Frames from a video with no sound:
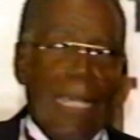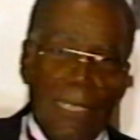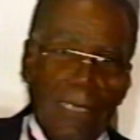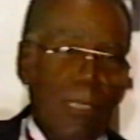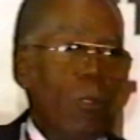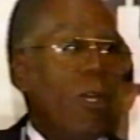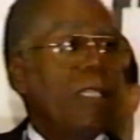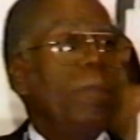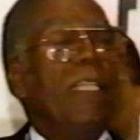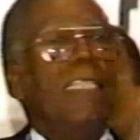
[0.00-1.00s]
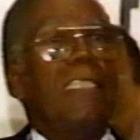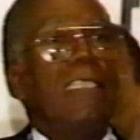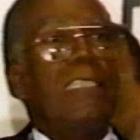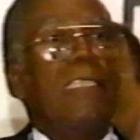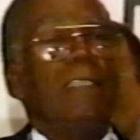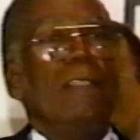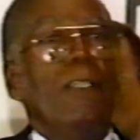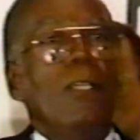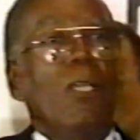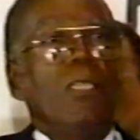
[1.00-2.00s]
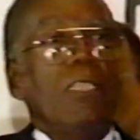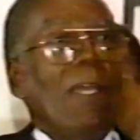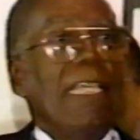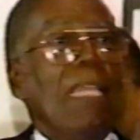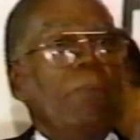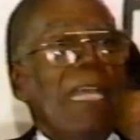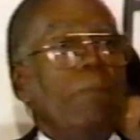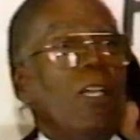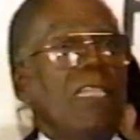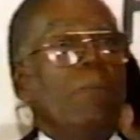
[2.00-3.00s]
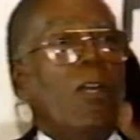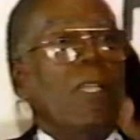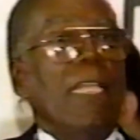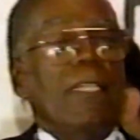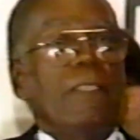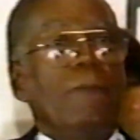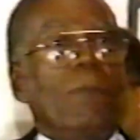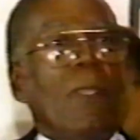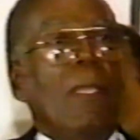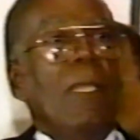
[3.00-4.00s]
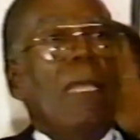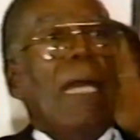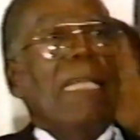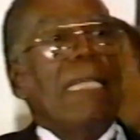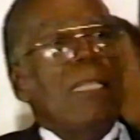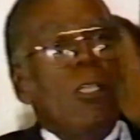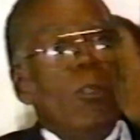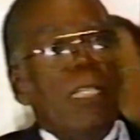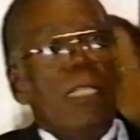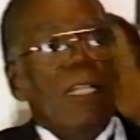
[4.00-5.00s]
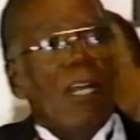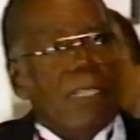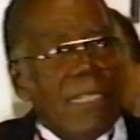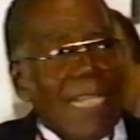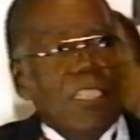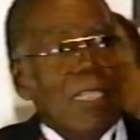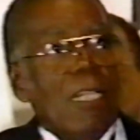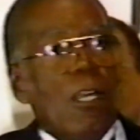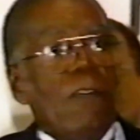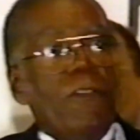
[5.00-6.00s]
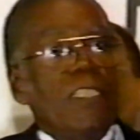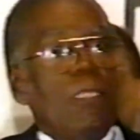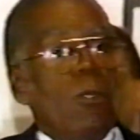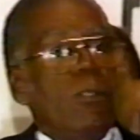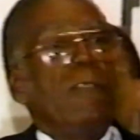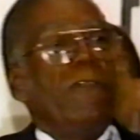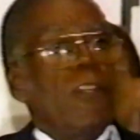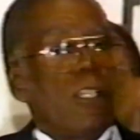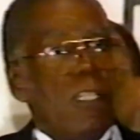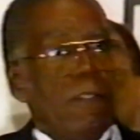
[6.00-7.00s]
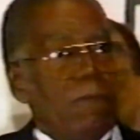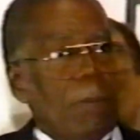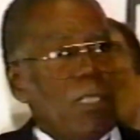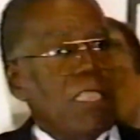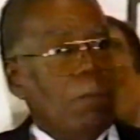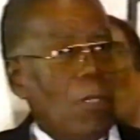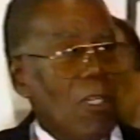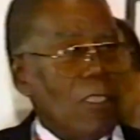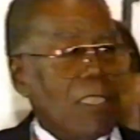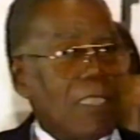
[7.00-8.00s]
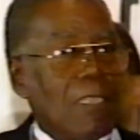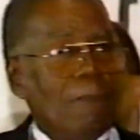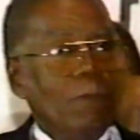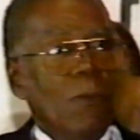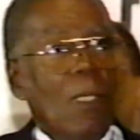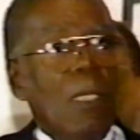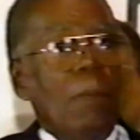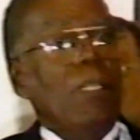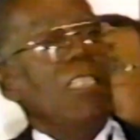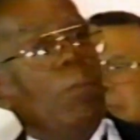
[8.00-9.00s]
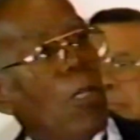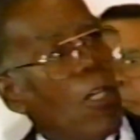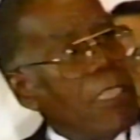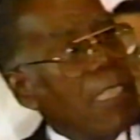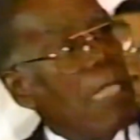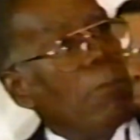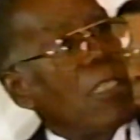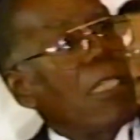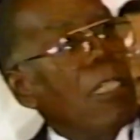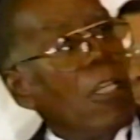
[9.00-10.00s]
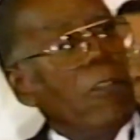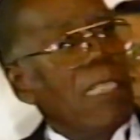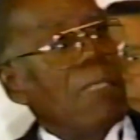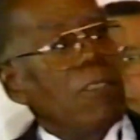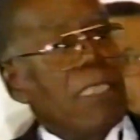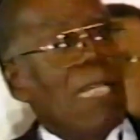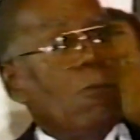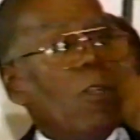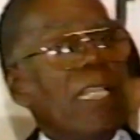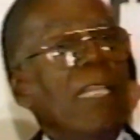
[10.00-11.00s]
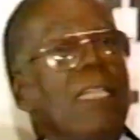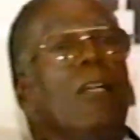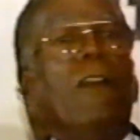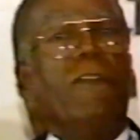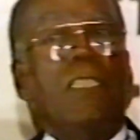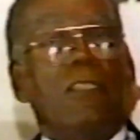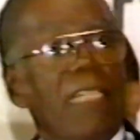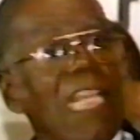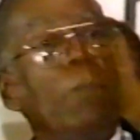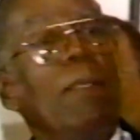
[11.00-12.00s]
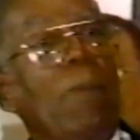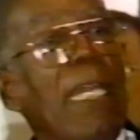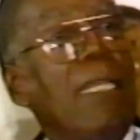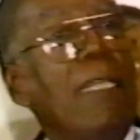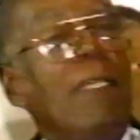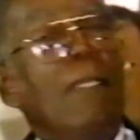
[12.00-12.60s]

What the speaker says: and in 2 other places. So I came back Monday morning, and I had to go to the national office to confer with Bishop Moss. Bishop Moore sent Brother Curry, that was then working in the office, to take me back